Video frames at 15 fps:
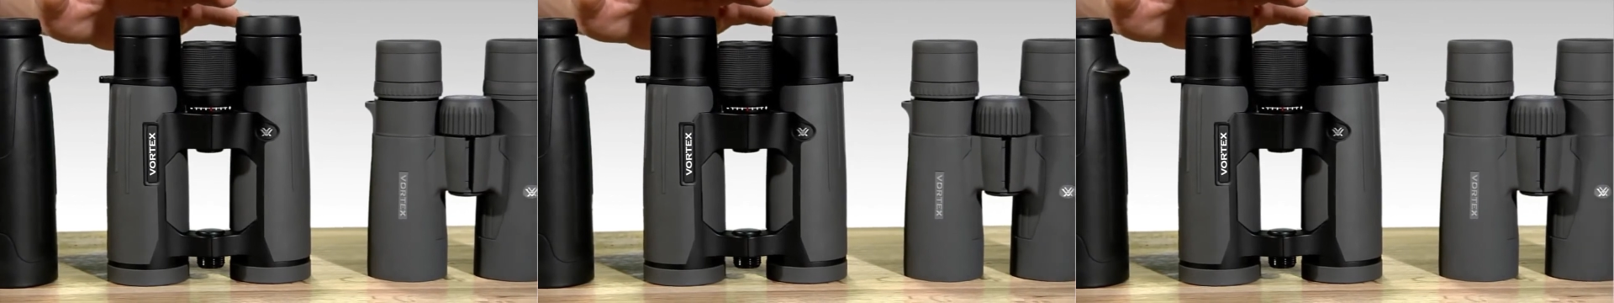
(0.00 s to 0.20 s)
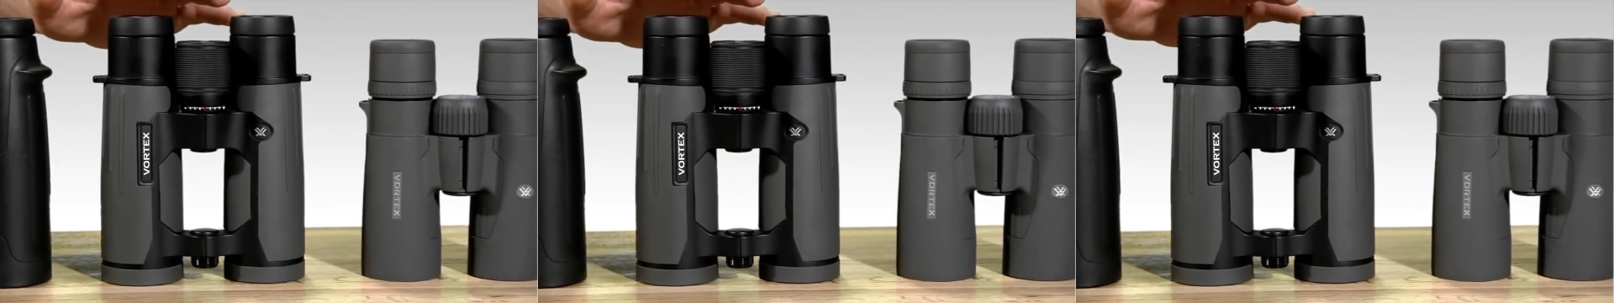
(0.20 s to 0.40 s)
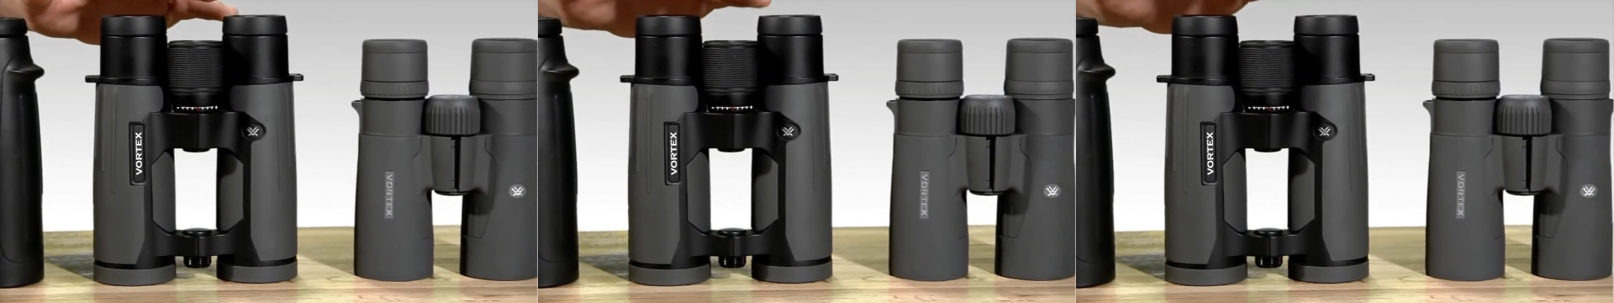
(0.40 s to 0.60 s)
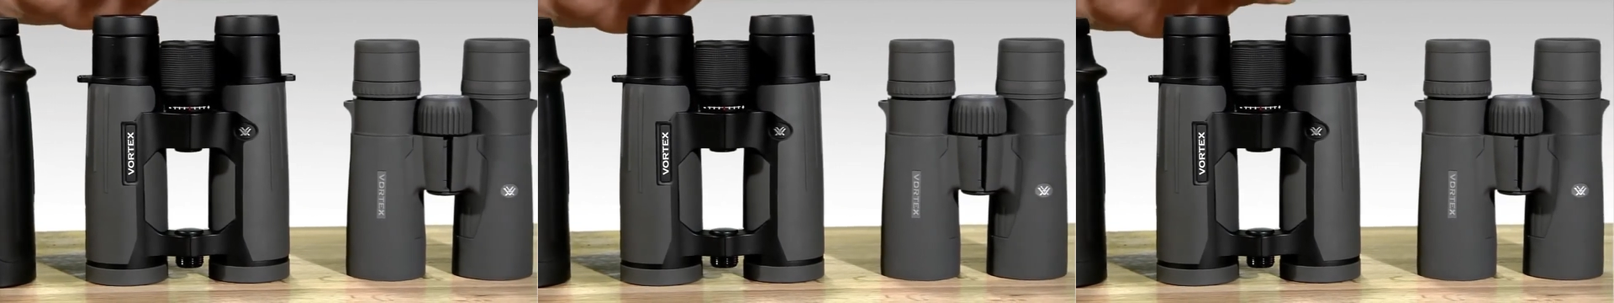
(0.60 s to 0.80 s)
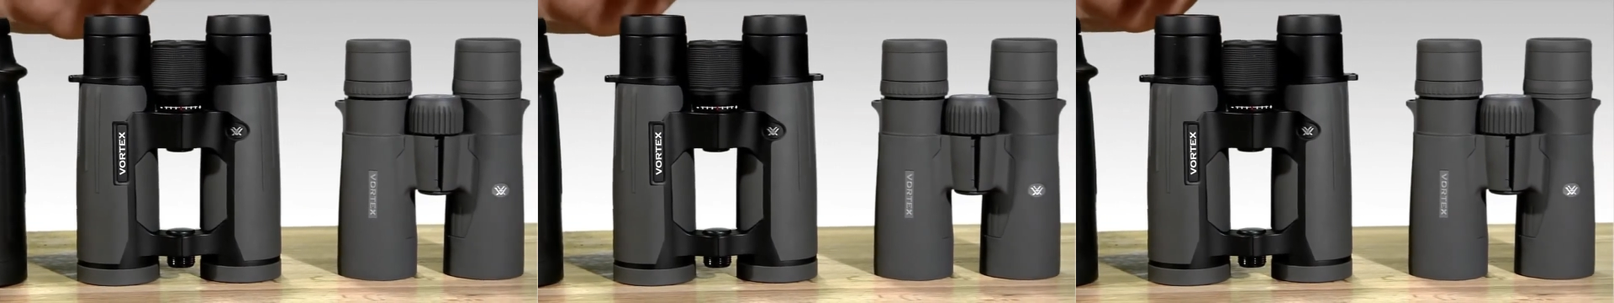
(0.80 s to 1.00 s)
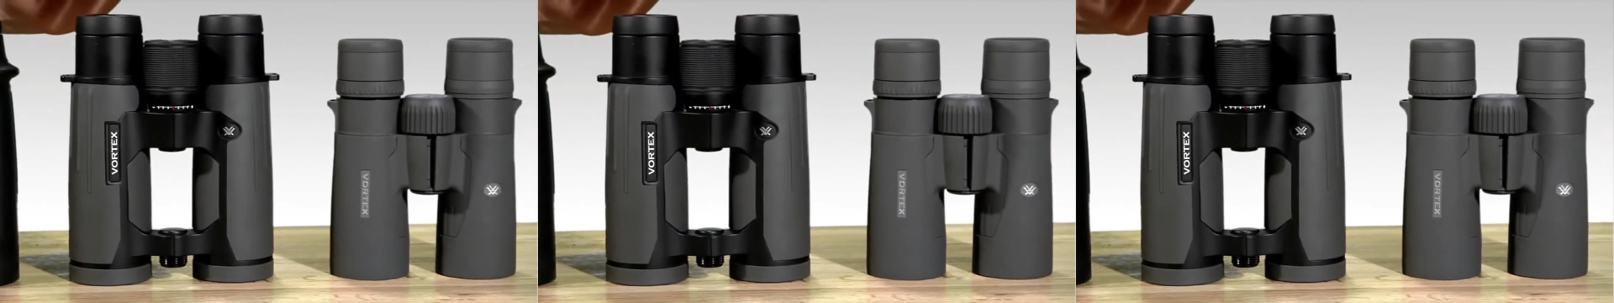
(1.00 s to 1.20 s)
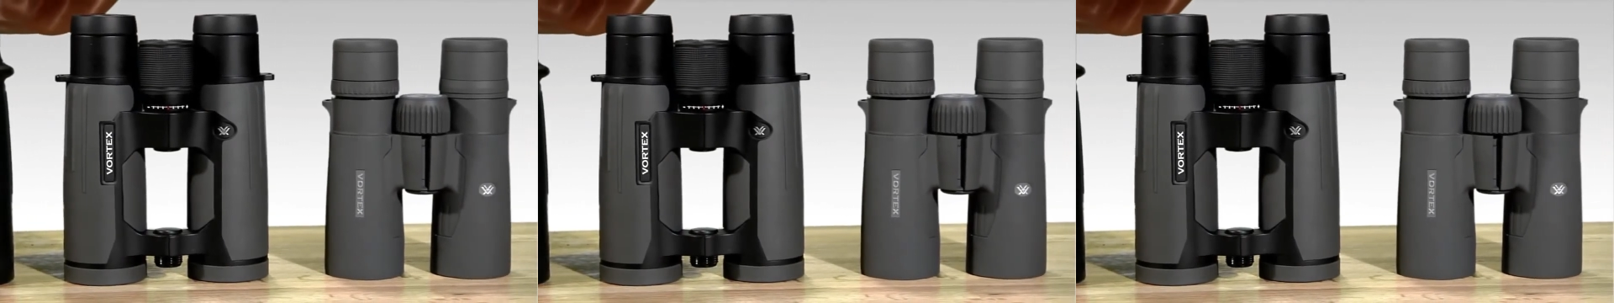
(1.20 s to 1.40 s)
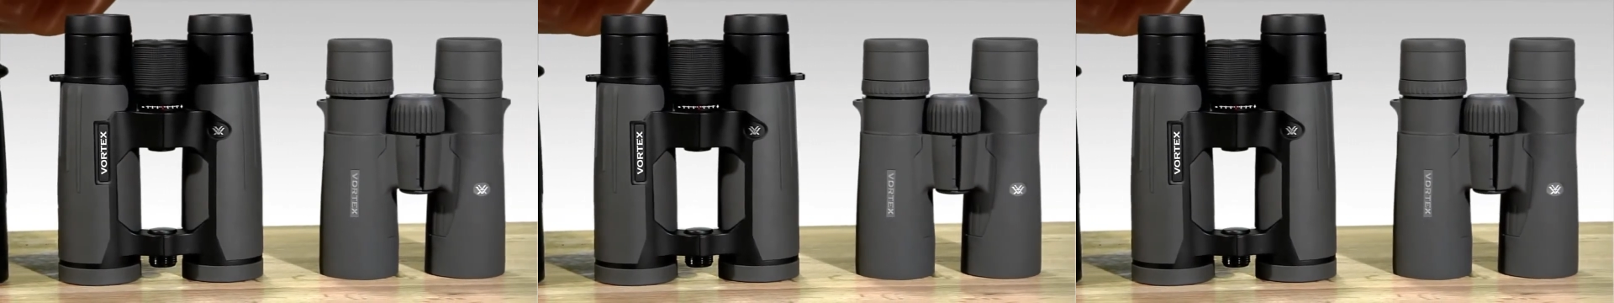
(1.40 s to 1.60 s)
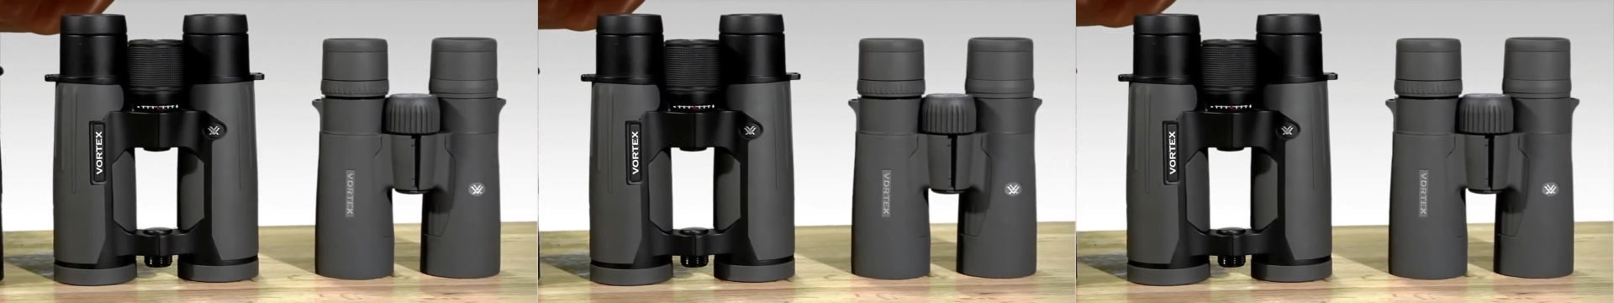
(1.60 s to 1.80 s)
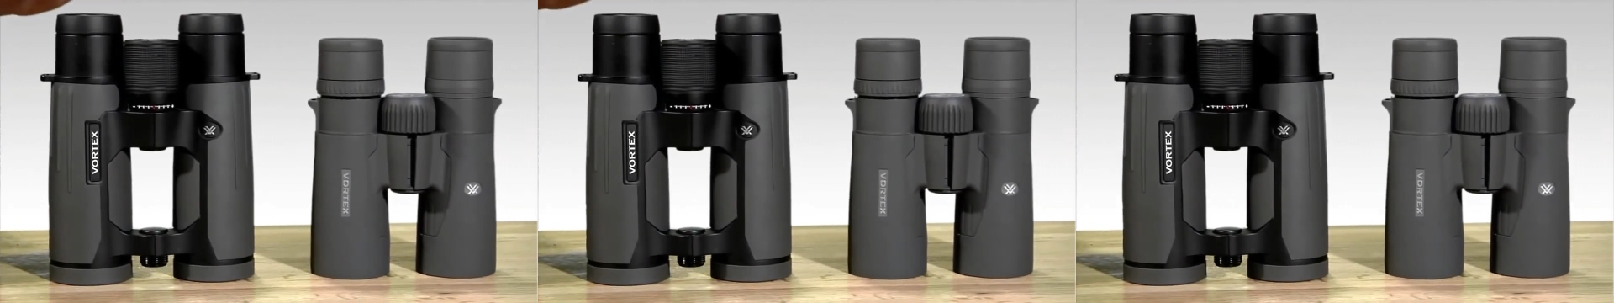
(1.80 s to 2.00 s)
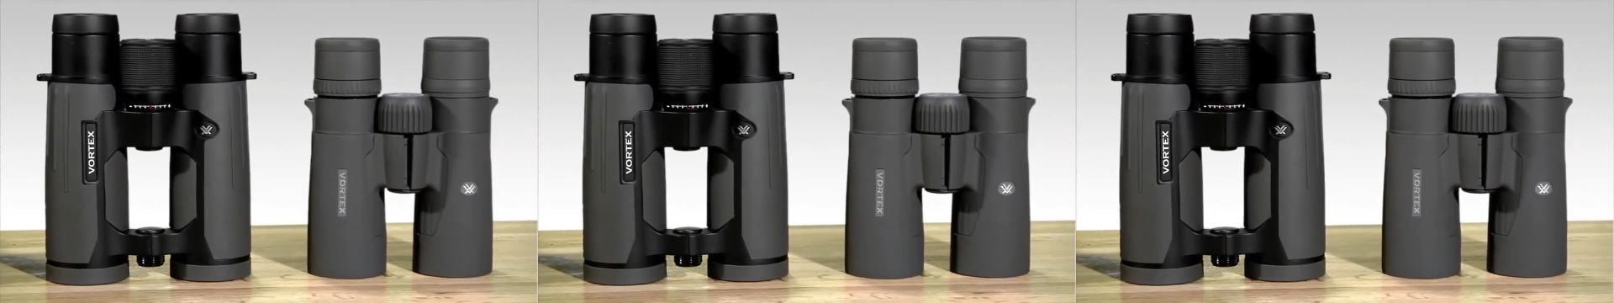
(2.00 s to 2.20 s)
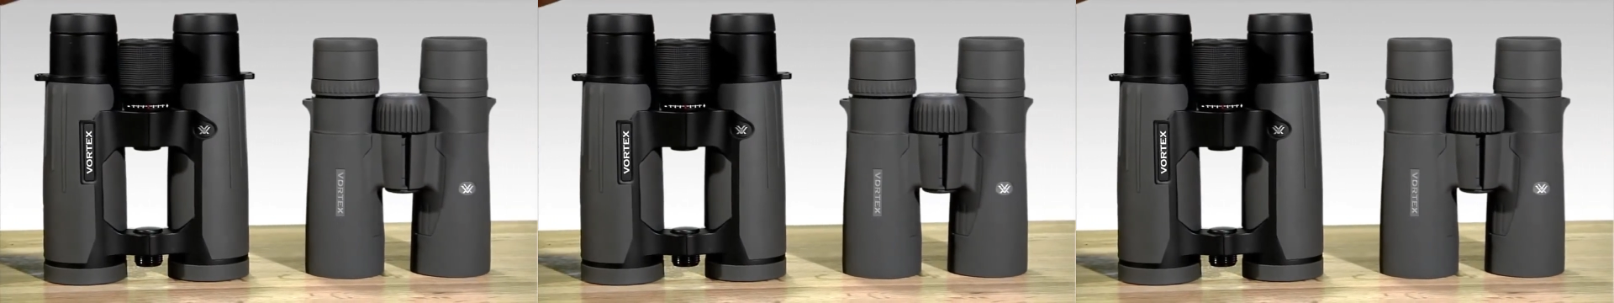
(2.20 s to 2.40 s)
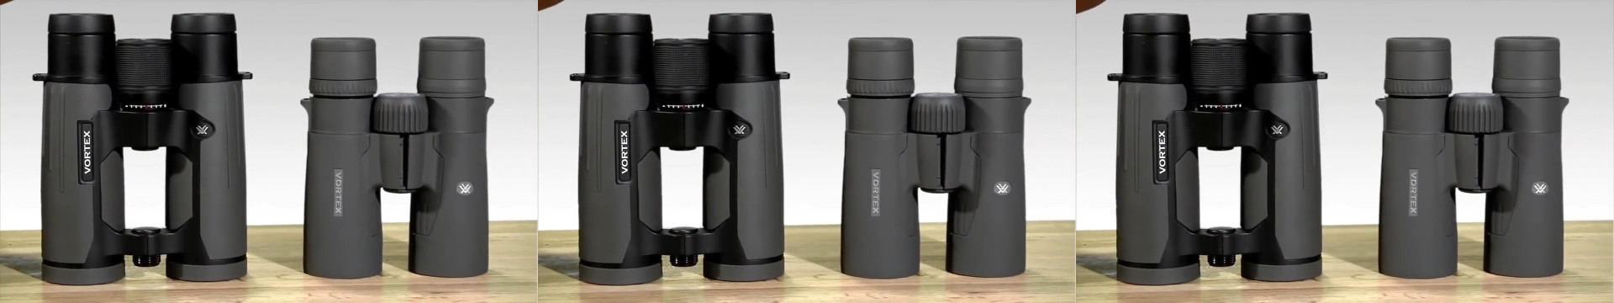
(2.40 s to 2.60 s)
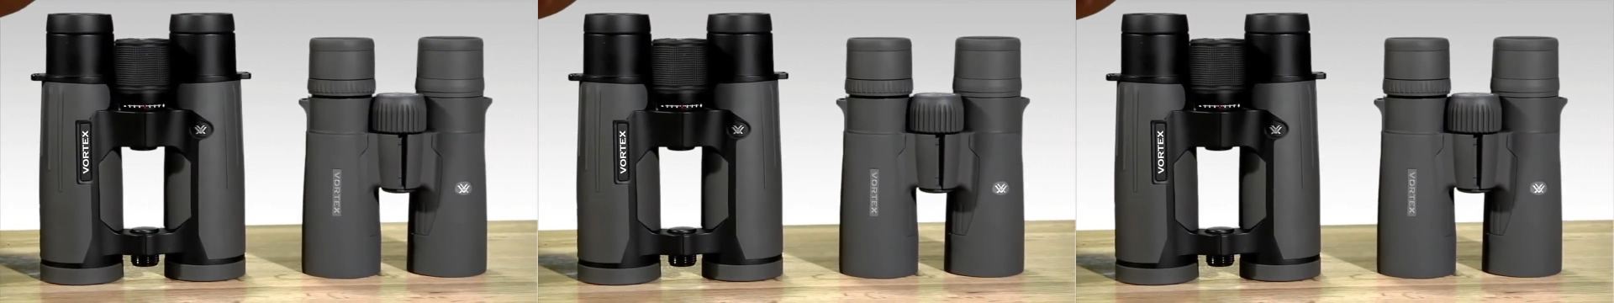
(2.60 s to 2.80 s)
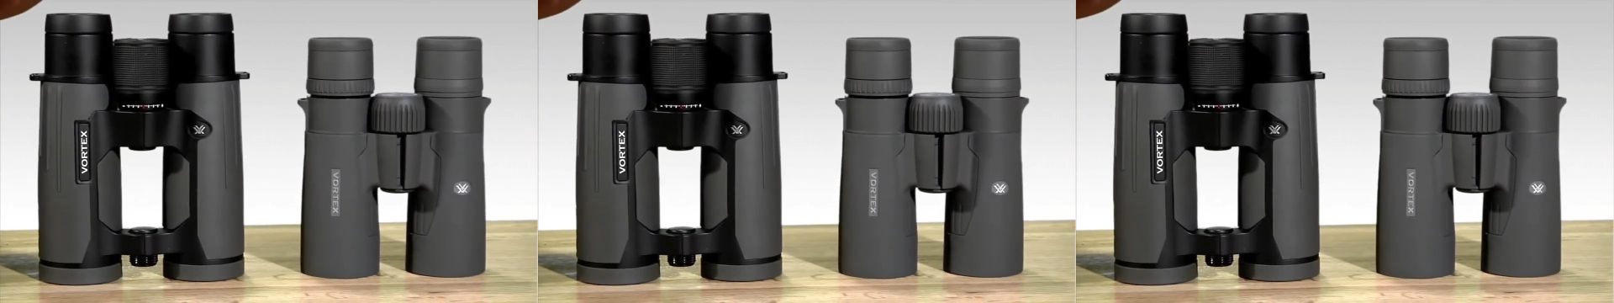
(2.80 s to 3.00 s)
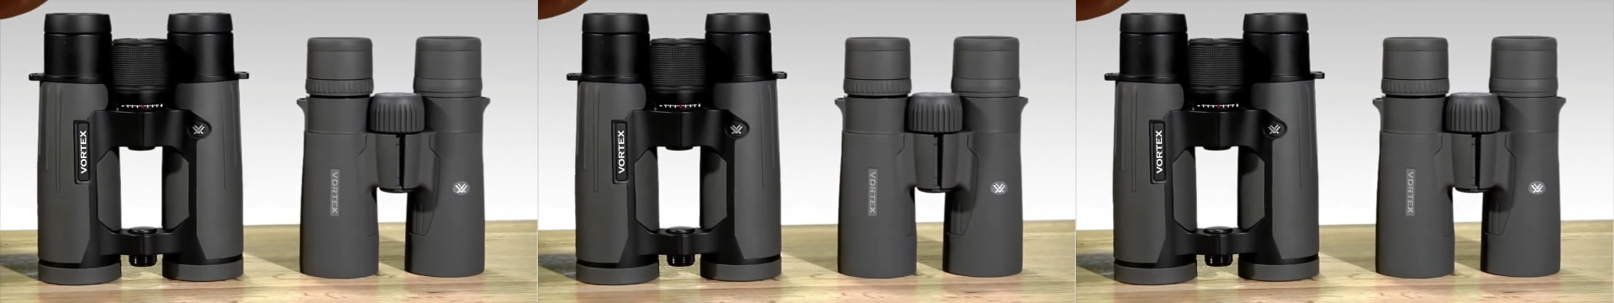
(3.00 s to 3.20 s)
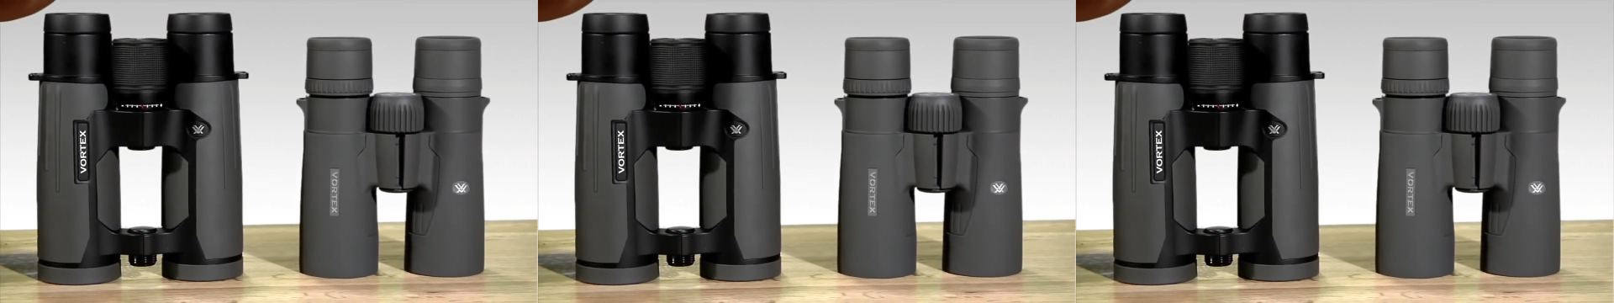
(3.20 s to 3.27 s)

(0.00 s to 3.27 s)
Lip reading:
[unreadable: no face in view]